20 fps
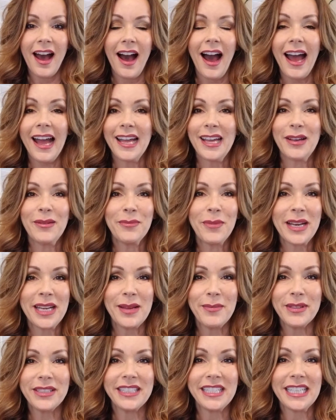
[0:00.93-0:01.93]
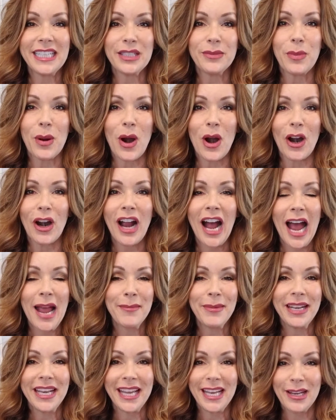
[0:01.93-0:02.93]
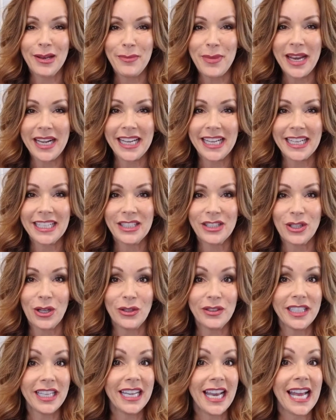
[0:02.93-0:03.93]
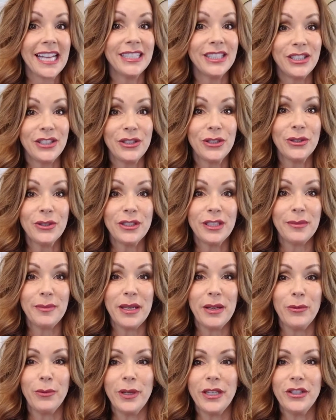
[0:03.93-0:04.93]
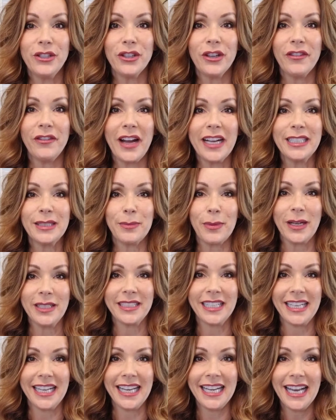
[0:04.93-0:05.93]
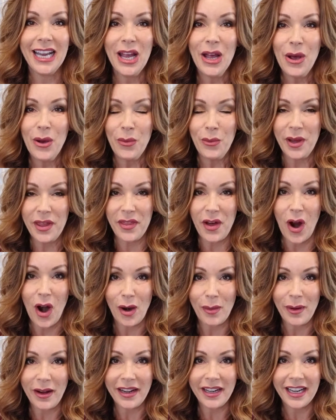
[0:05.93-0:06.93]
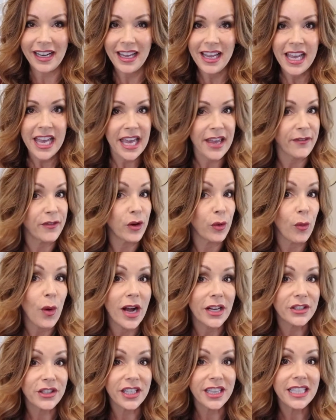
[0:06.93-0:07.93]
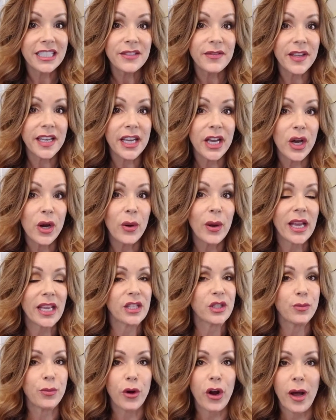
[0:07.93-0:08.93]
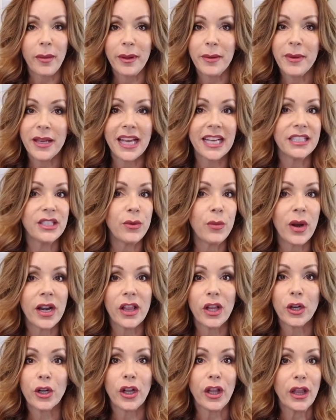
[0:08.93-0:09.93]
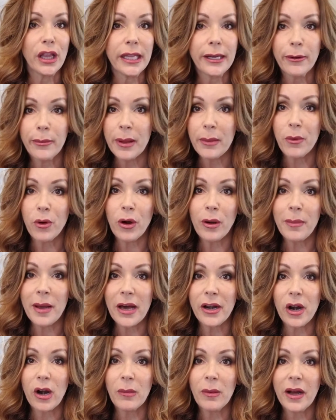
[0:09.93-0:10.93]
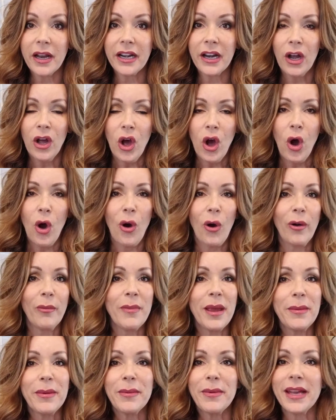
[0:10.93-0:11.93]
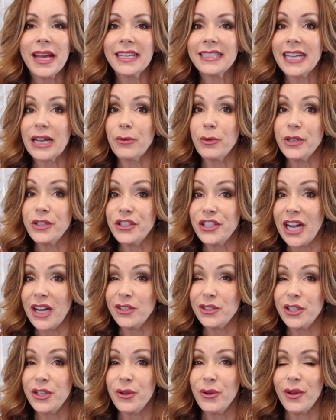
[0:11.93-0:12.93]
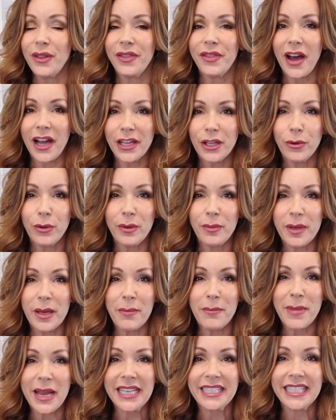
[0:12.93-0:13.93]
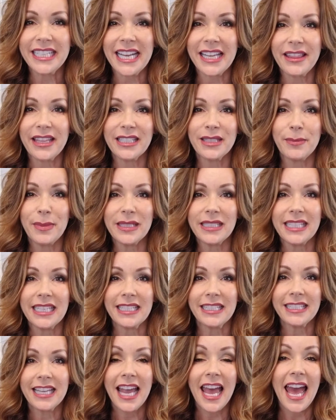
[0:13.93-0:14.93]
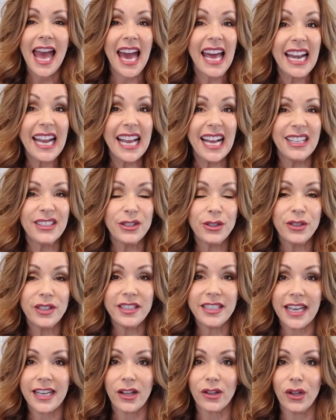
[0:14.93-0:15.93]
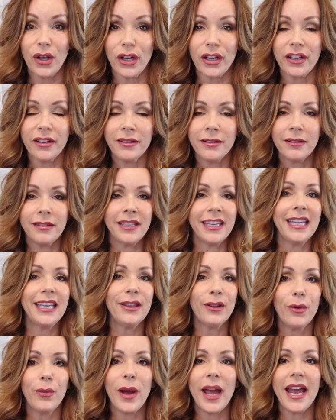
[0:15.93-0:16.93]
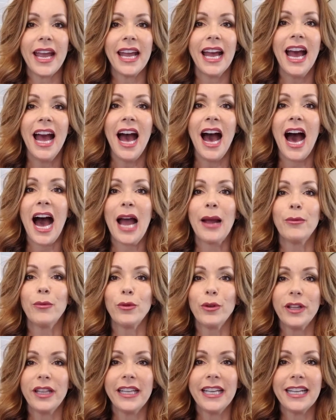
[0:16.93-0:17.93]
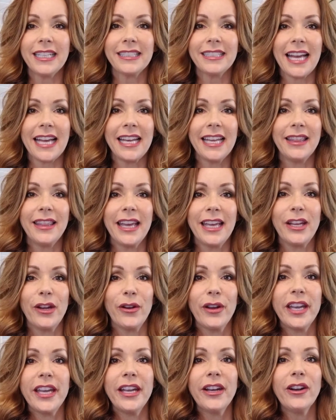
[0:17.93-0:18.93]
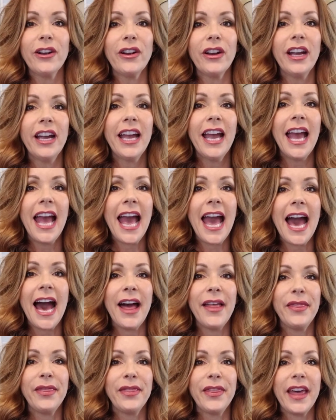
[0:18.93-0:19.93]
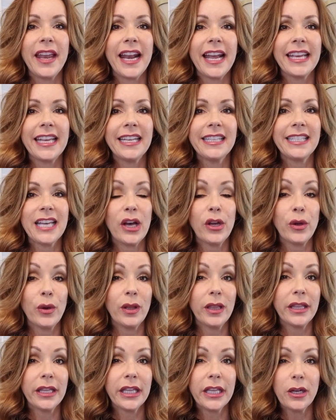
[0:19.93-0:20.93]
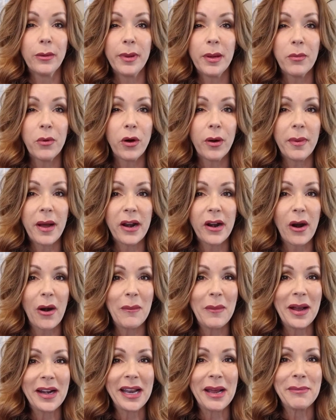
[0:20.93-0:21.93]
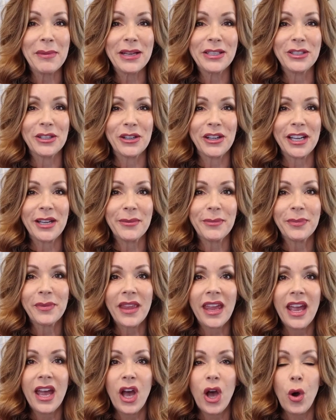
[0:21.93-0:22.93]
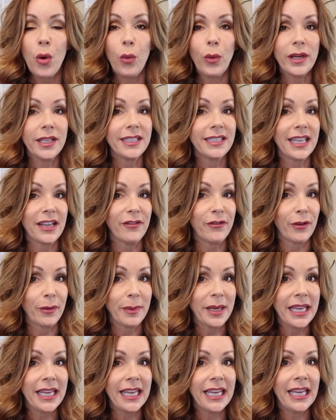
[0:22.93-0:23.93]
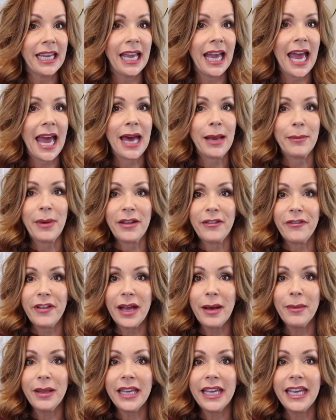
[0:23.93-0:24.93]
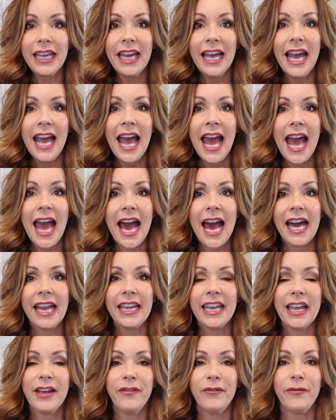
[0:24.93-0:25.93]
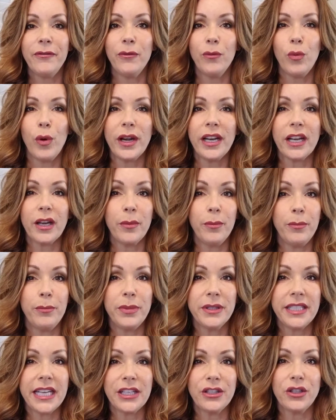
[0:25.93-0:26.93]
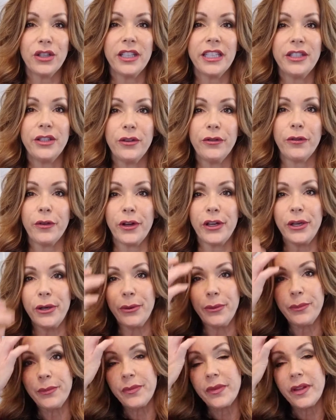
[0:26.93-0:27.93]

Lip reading: Hi, my name is Denise Barr. I'm an independent consultant and soon to be regional vice president with Arbonne. If you're watching this video, it's probably because you want to learn a little bit more about Arbonne, or maybe because I reached out to you and thought you would be amazing at this business, and I asked you to take a look. Either way, I'm really excited that you're here and that I get to tell you a little bit more about Arbonne and my journey, what it's done for me and my family, and what it could potentially do for you.